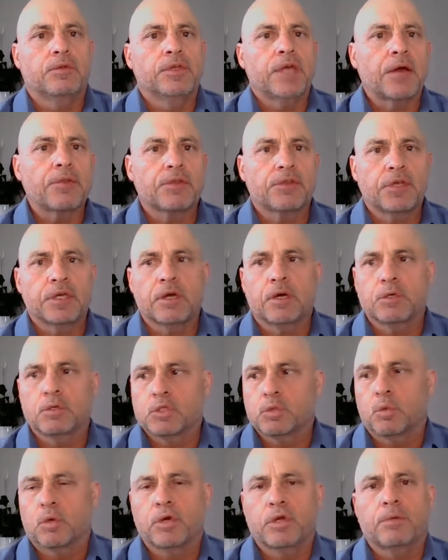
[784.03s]
other thing I
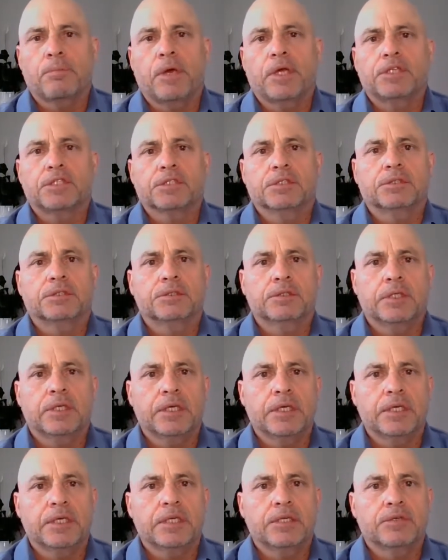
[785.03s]
just wanted to mention
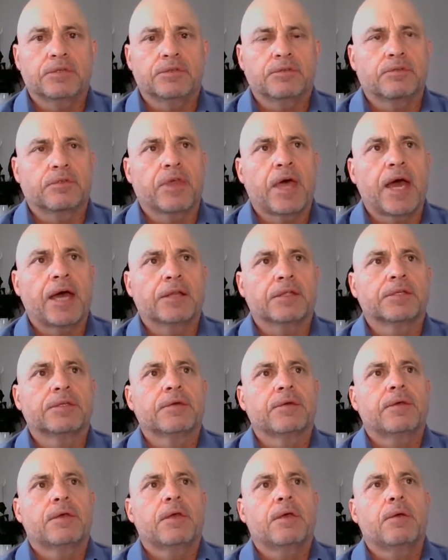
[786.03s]
is that
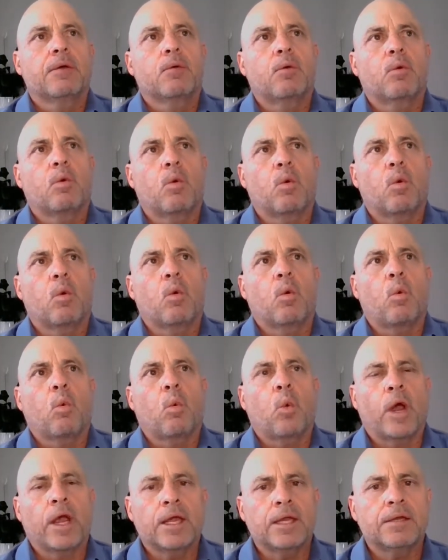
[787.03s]

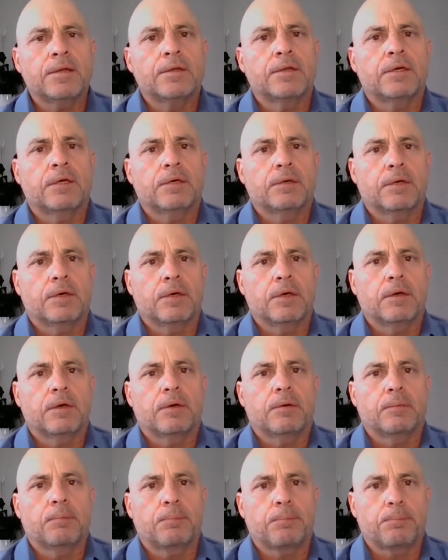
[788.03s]
when
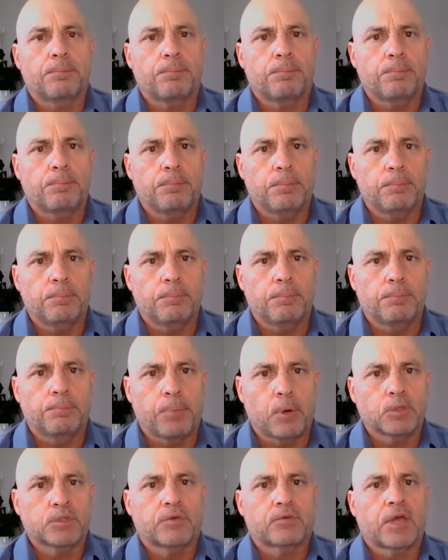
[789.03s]

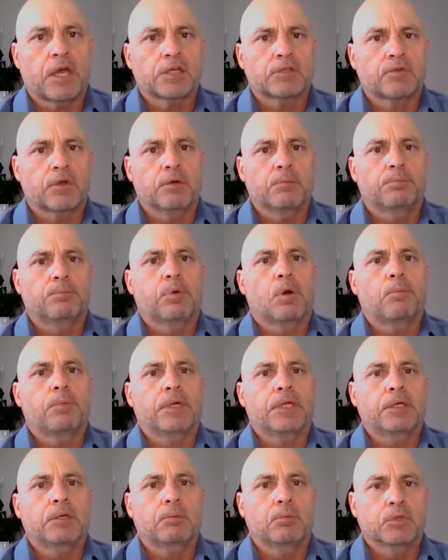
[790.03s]
positive cash flow
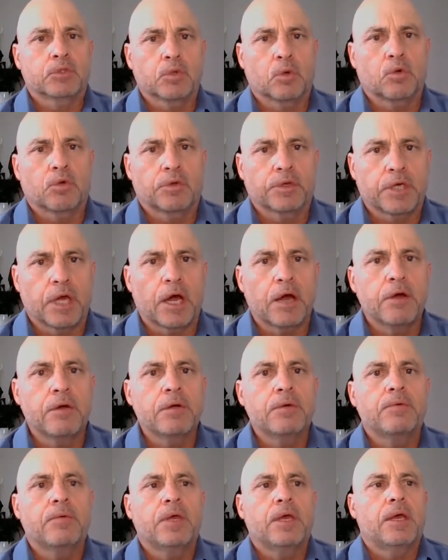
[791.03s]
property was all the go
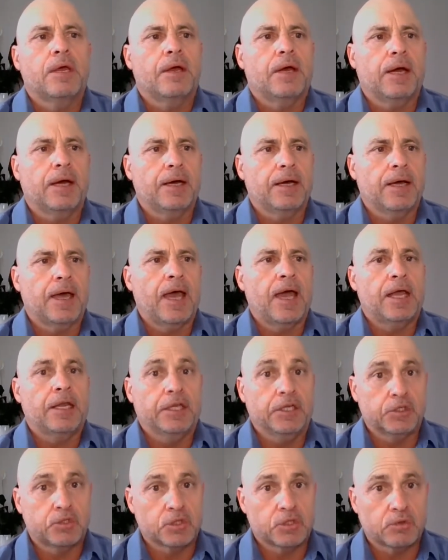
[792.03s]
and
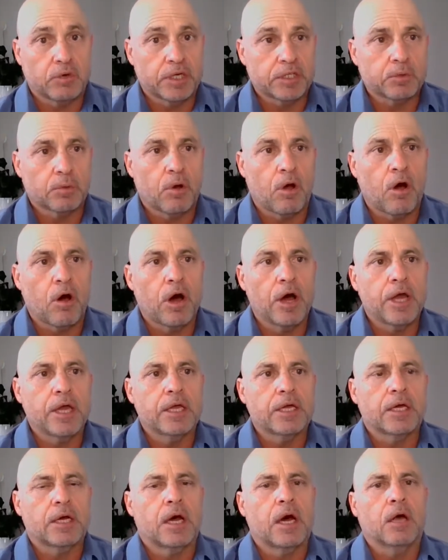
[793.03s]
interest rates were high,
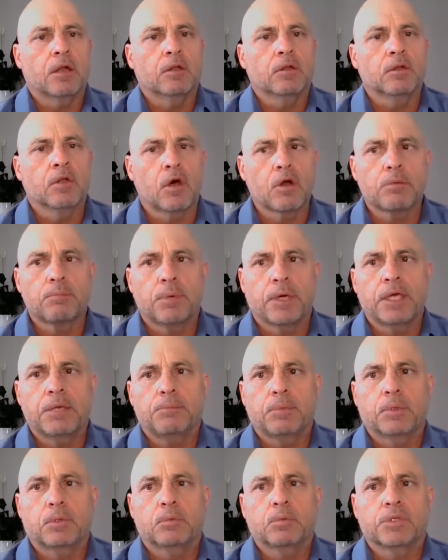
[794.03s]
a lot of
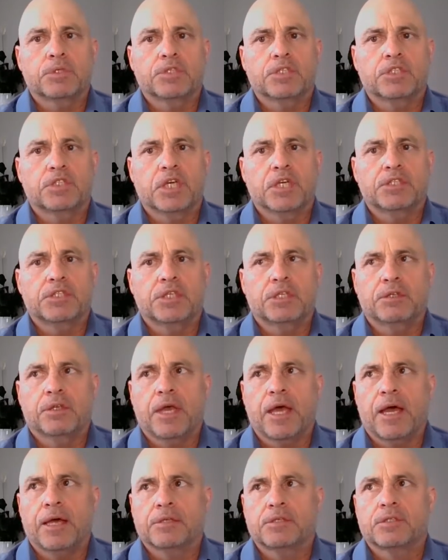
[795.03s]
people were suggesting
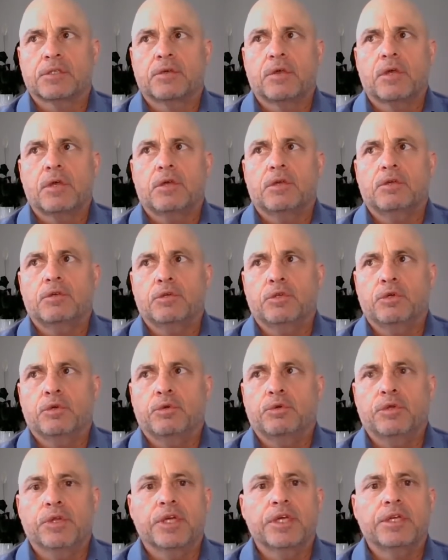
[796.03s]
that you
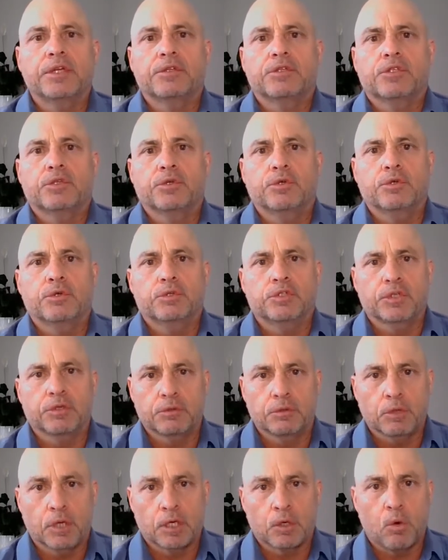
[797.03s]
needed
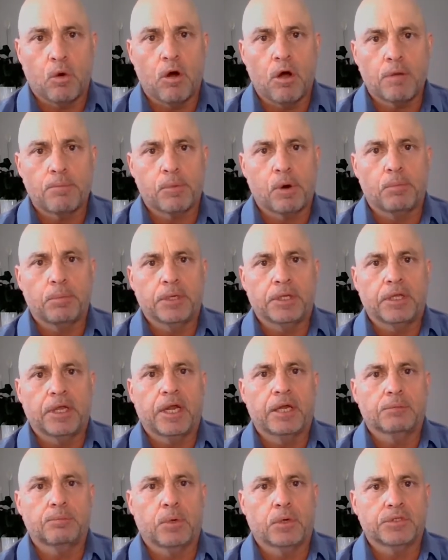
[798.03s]
to acquire property that
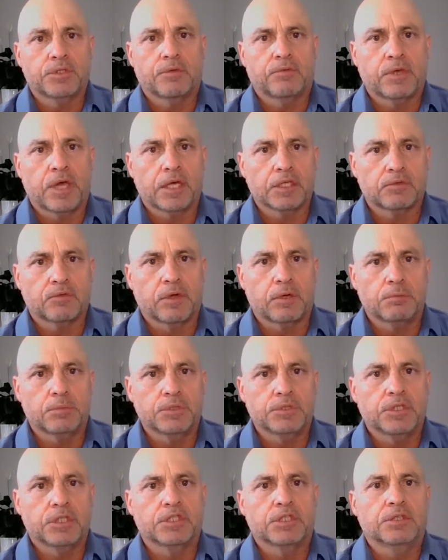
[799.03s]
had a positive cash flow
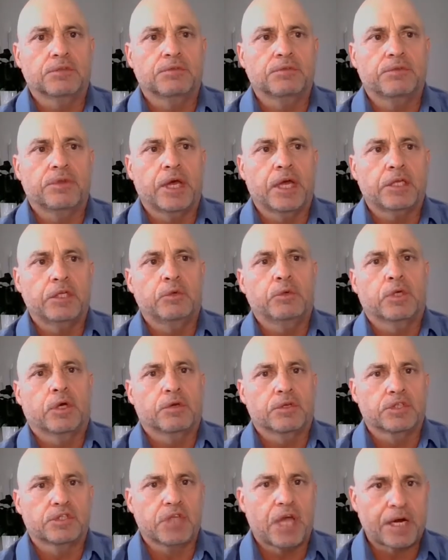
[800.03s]
position, that you were going
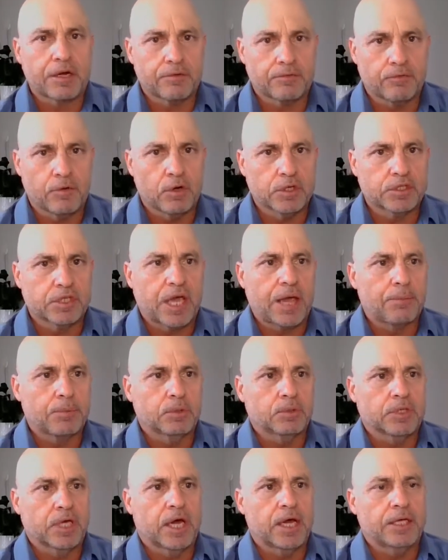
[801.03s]
to sacrifice
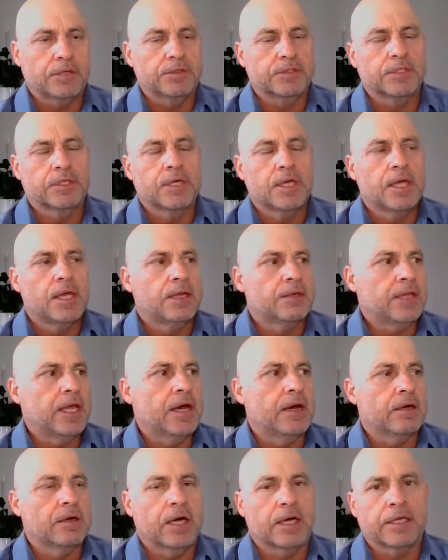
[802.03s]
capital gains.
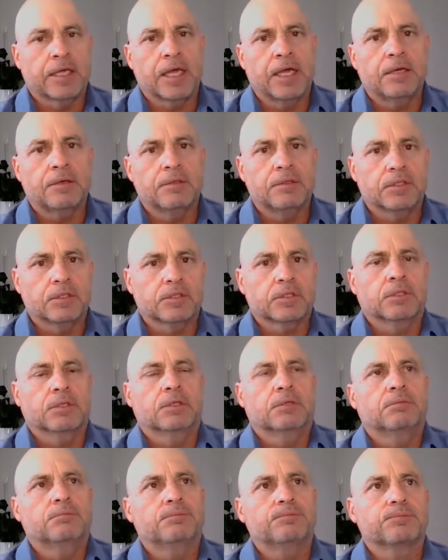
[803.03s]
Now, again,
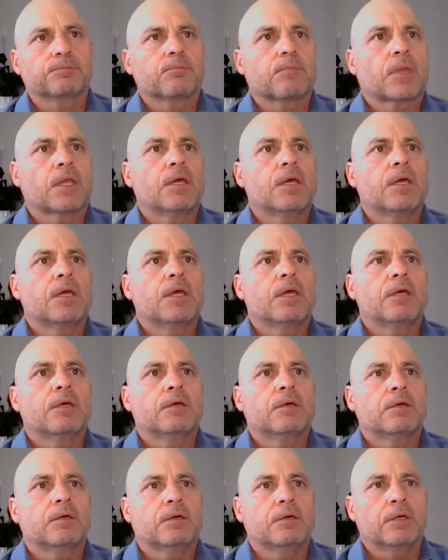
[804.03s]
so,
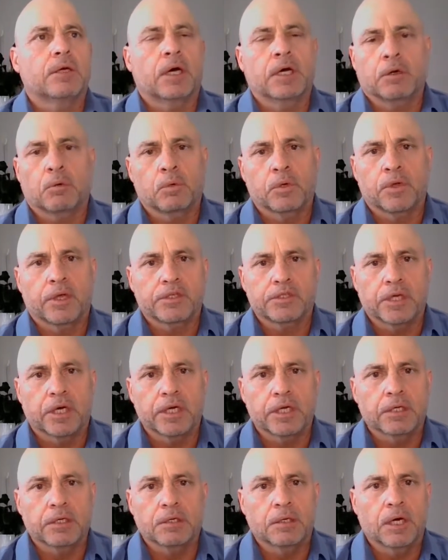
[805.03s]
what do they
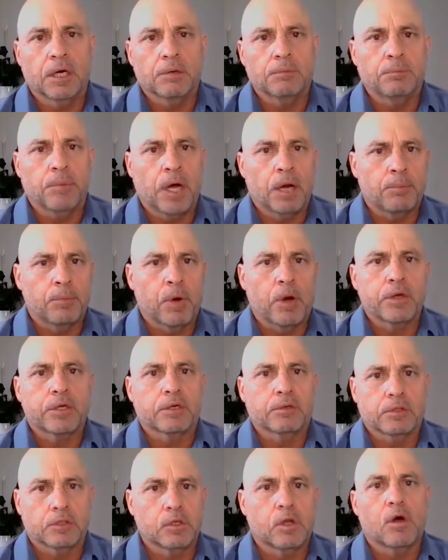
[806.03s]
say? A
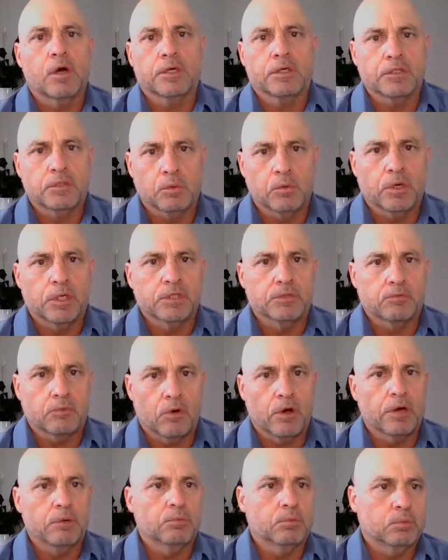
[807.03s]
broken clock is always
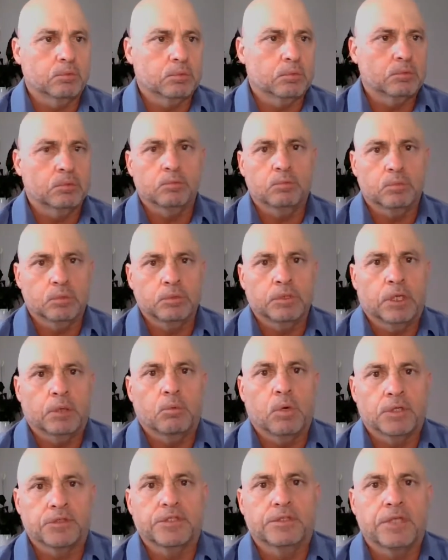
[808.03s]
right, you know,
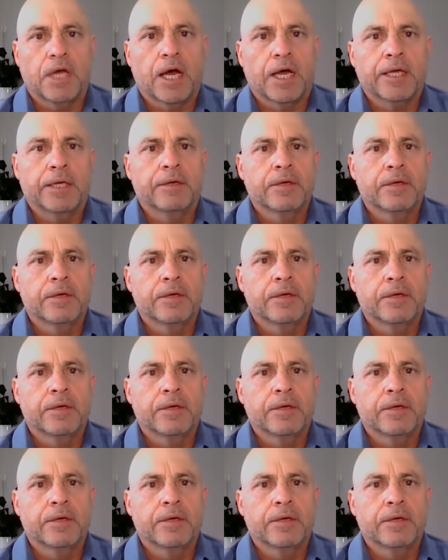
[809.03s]
once a day.